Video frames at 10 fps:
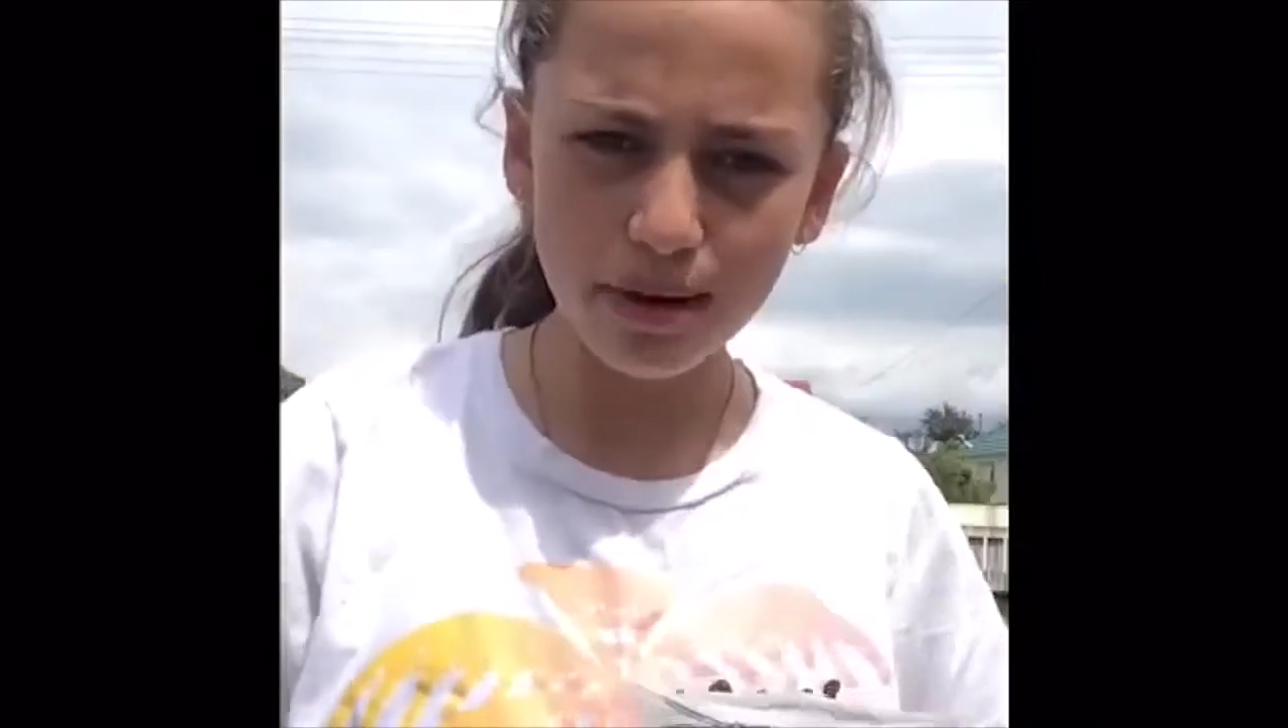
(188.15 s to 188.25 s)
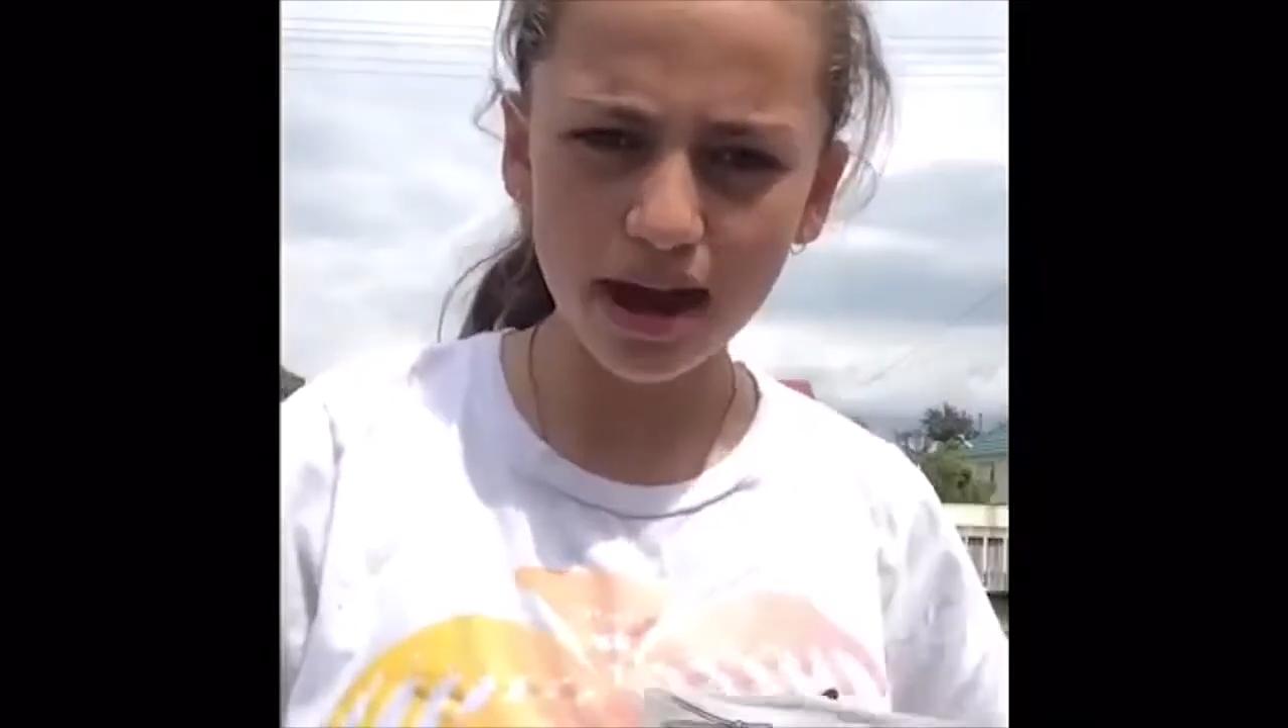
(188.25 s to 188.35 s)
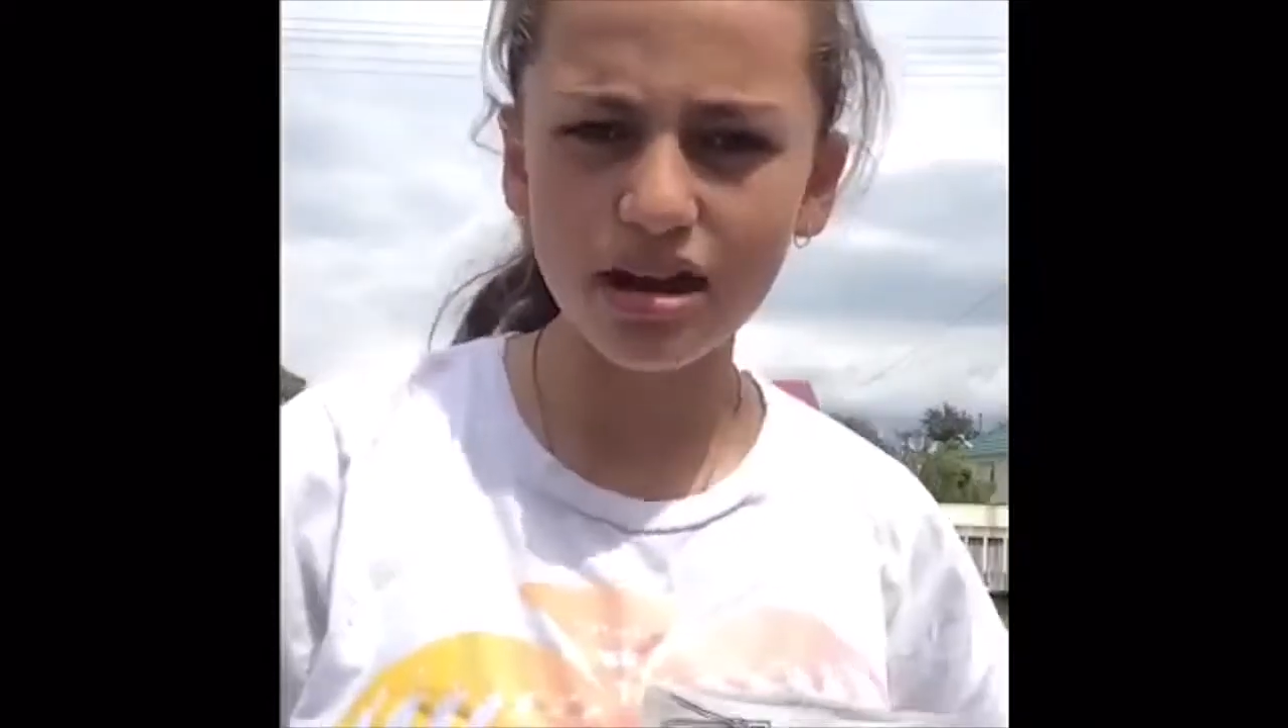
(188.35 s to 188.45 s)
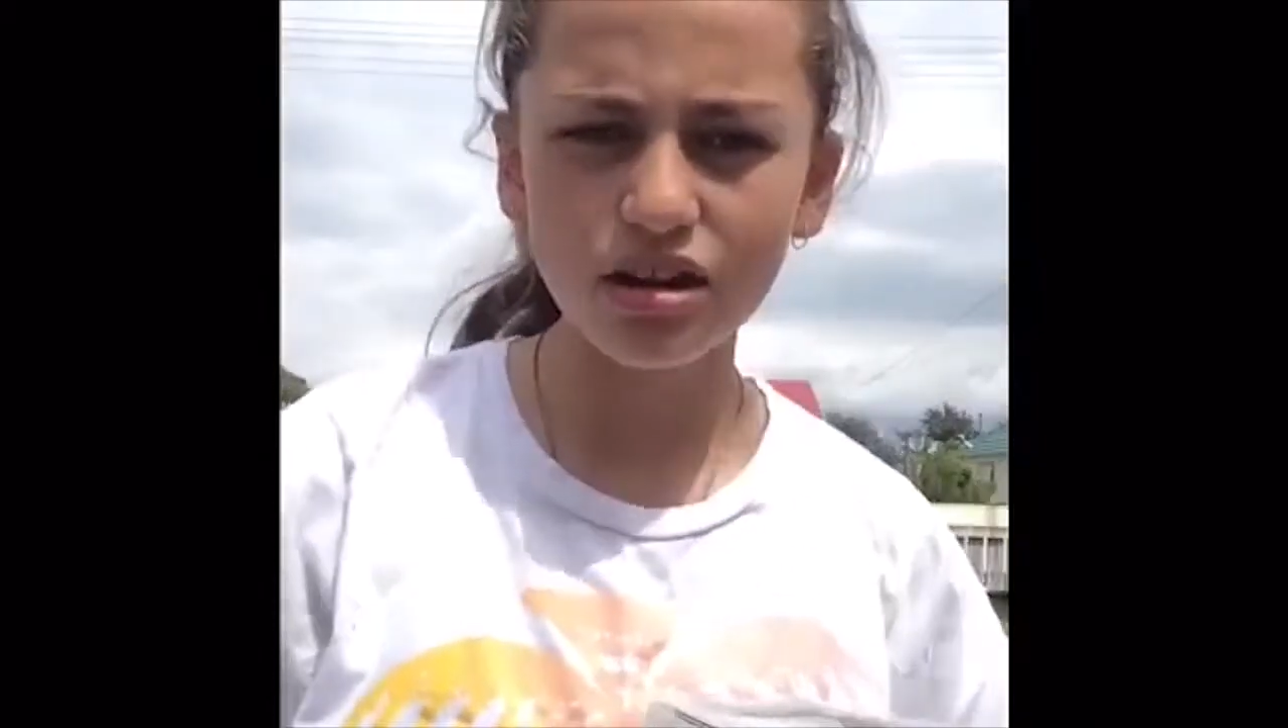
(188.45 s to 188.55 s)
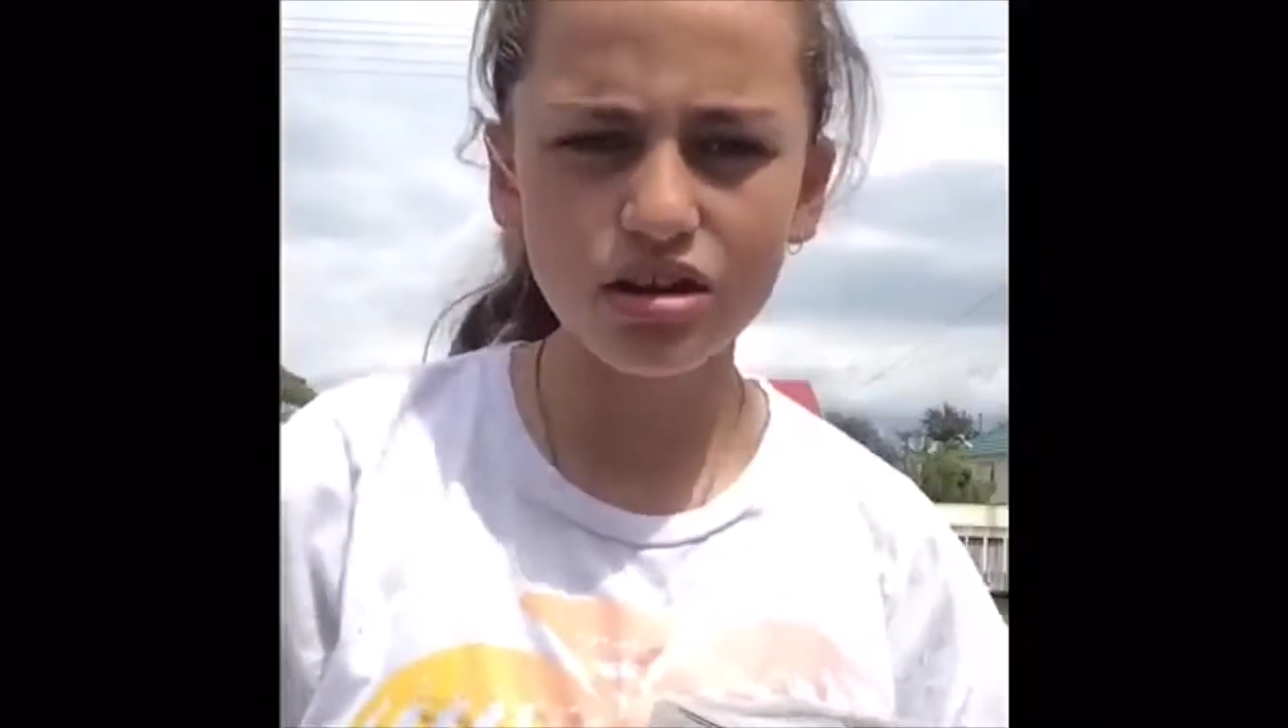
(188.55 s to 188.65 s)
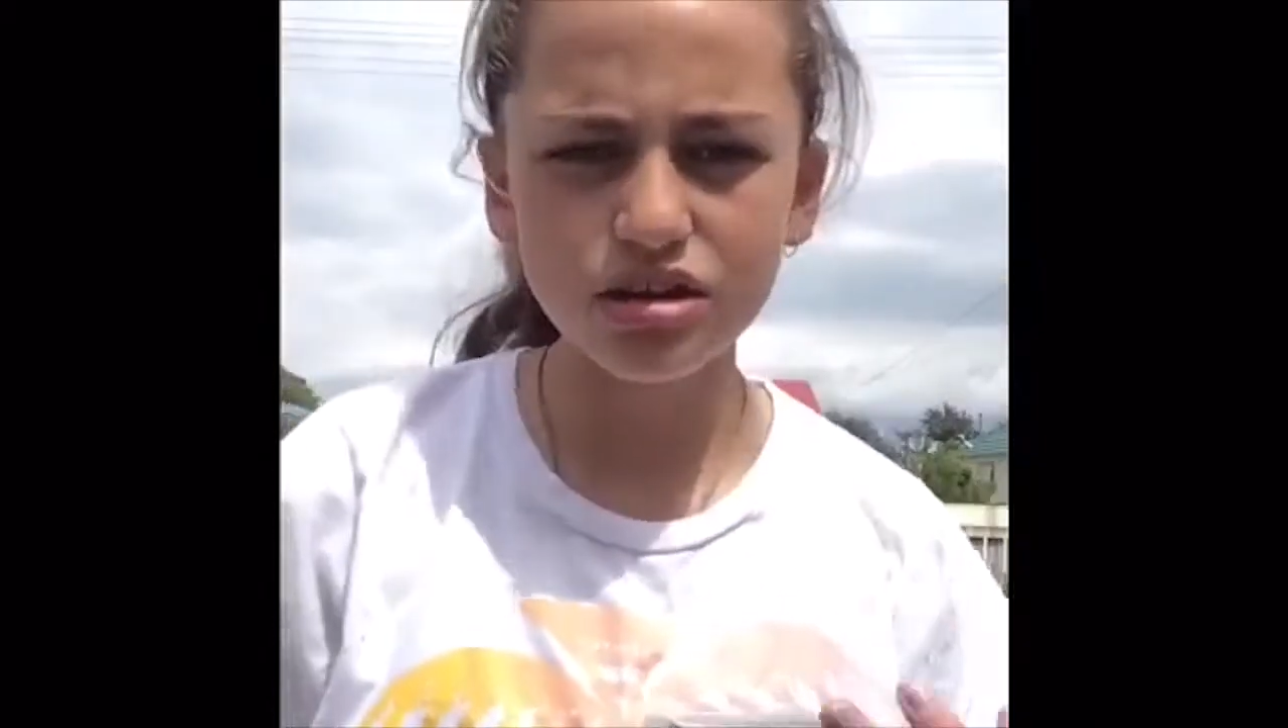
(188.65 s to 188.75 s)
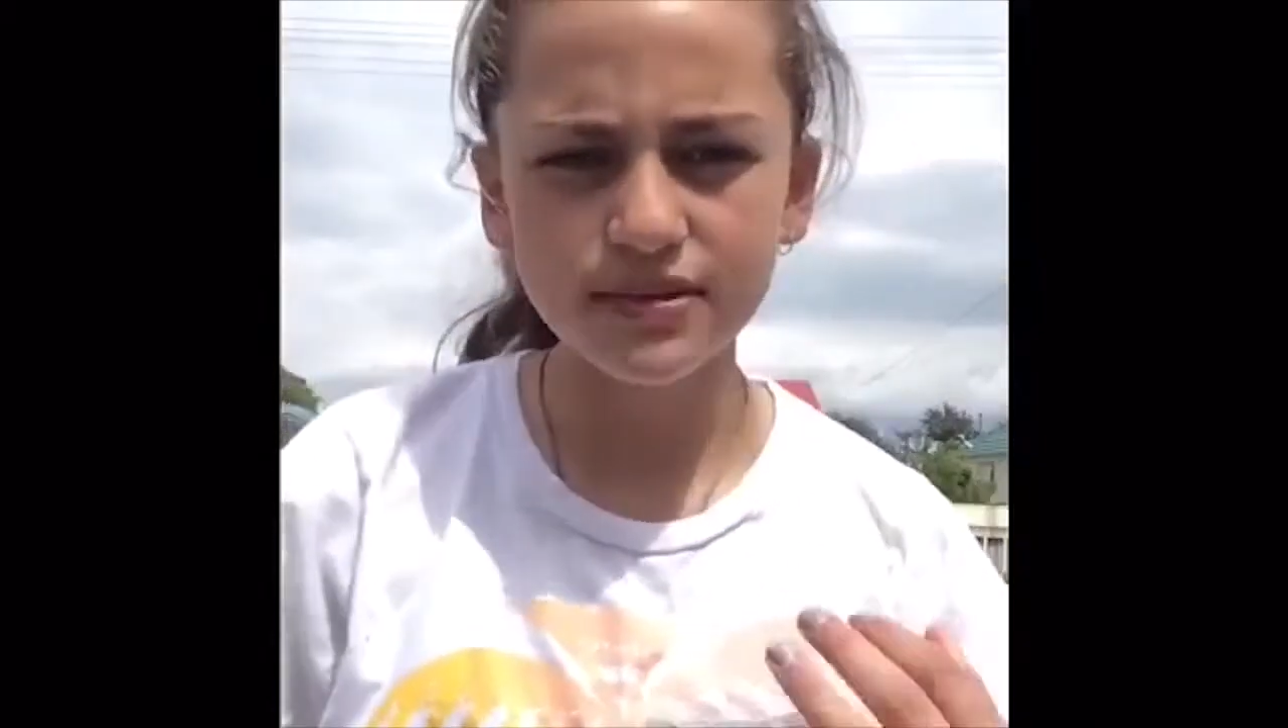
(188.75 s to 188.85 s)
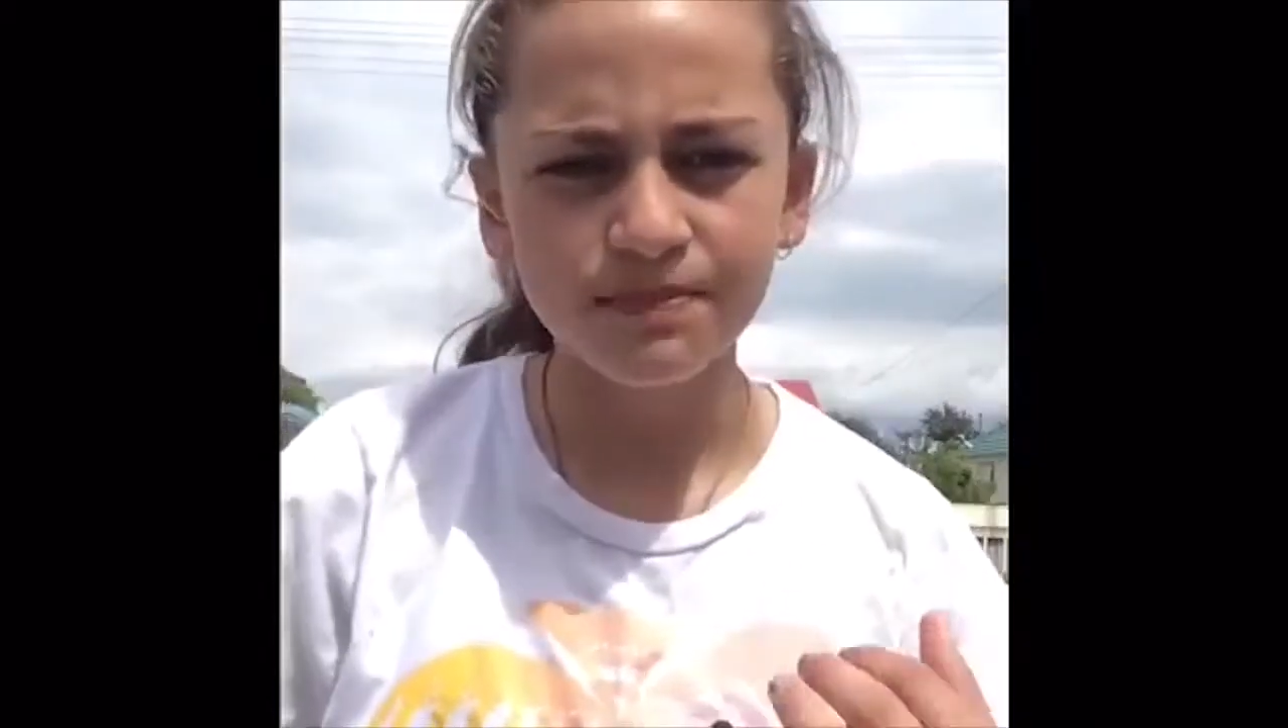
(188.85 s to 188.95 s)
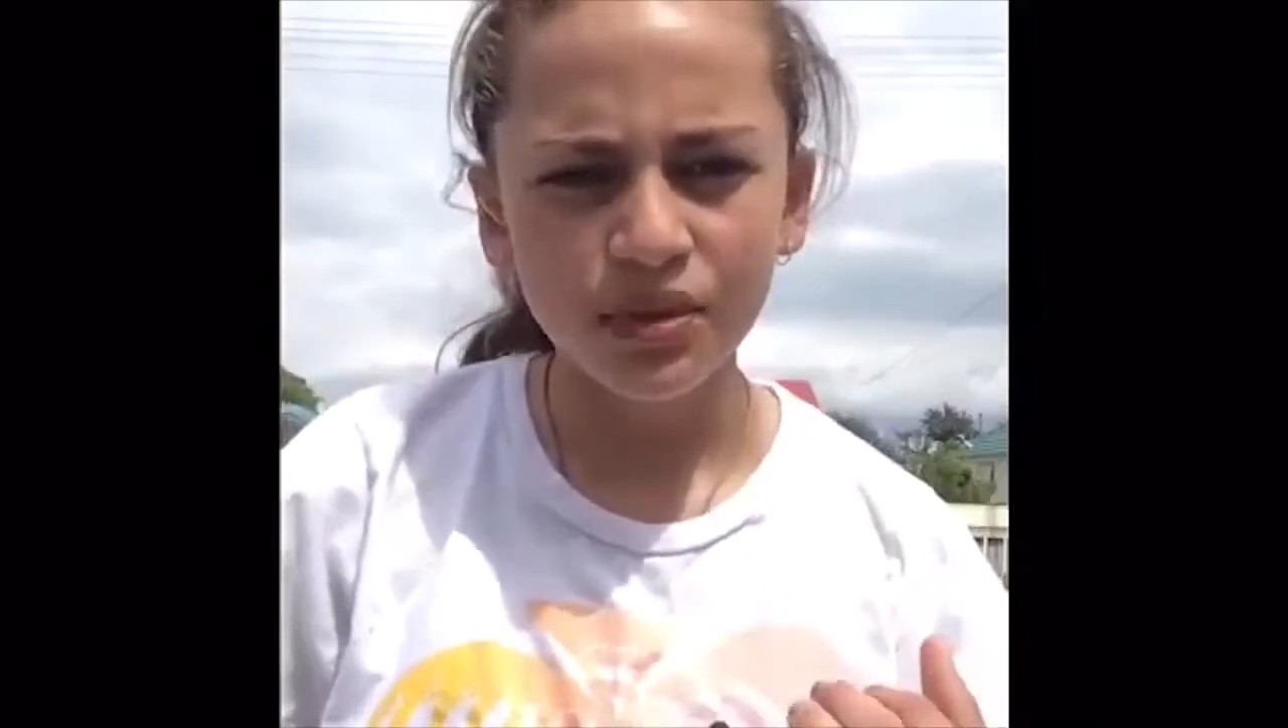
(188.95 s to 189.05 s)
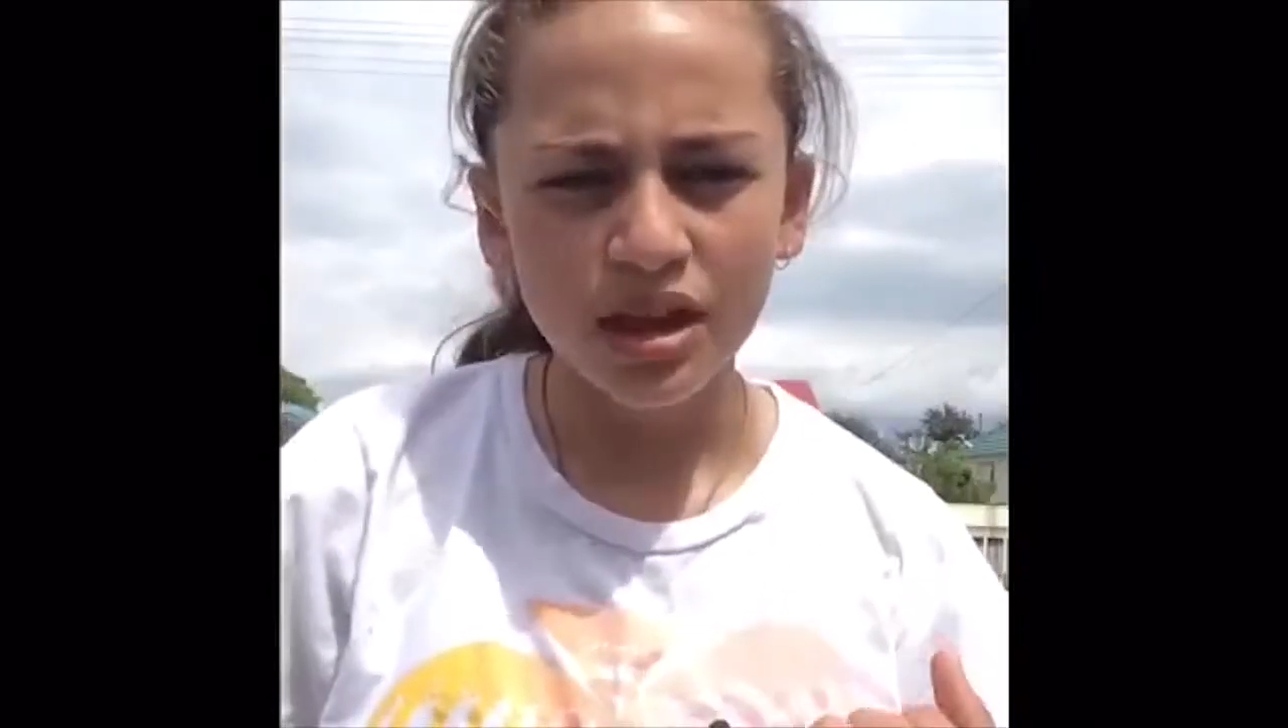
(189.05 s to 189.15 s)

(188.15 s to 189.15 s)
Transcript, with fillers: bad because